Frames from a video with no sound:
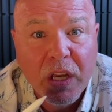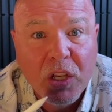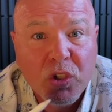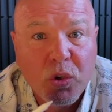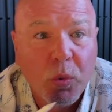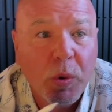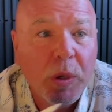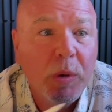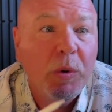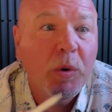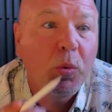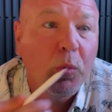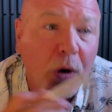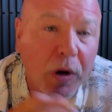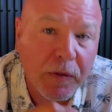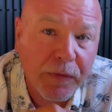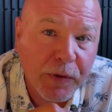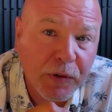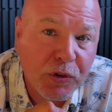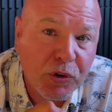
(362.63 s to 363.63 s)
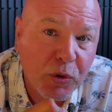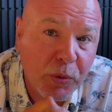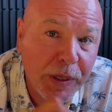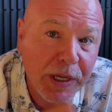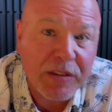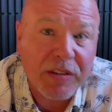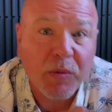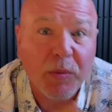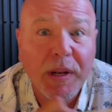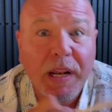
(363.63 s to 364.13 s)
So we would work for 2
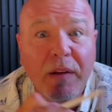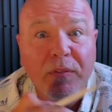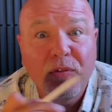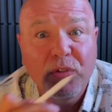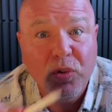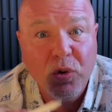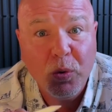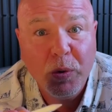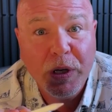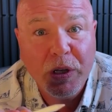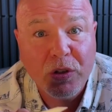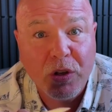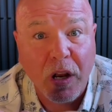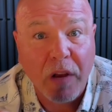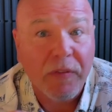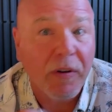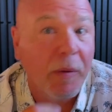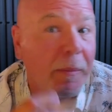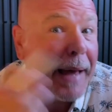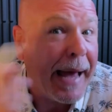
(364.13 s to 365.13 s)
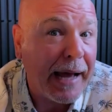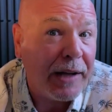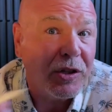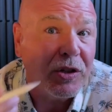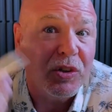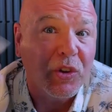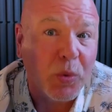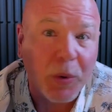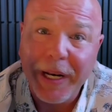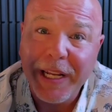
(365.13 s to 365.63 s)
weeks and we'd have 2 weeks off.
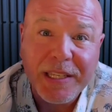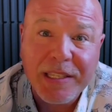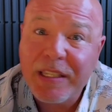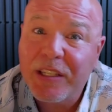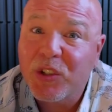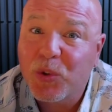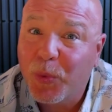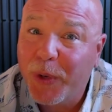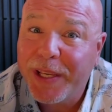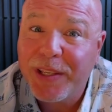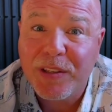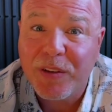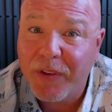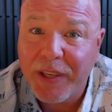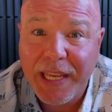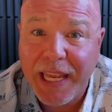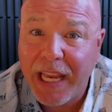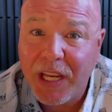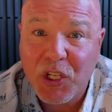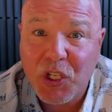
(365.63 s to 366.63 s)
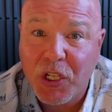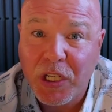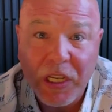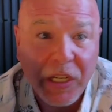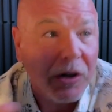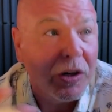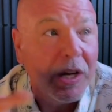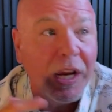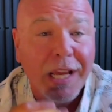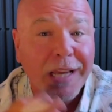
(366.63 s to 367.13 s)
Imagine 26 weeks of vacation a
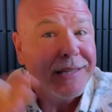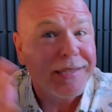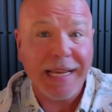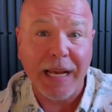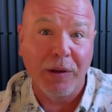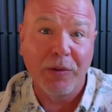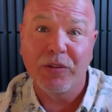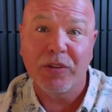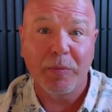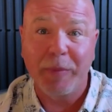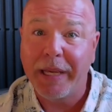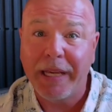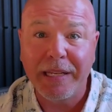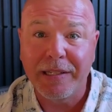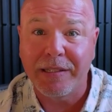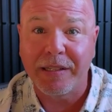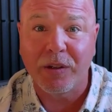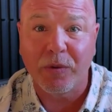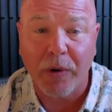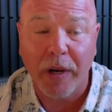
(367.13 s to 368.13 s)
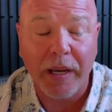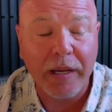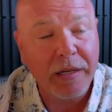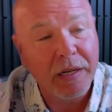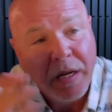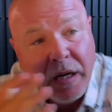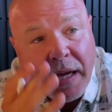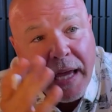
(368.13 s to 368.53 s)
year. Sounds amazing, right?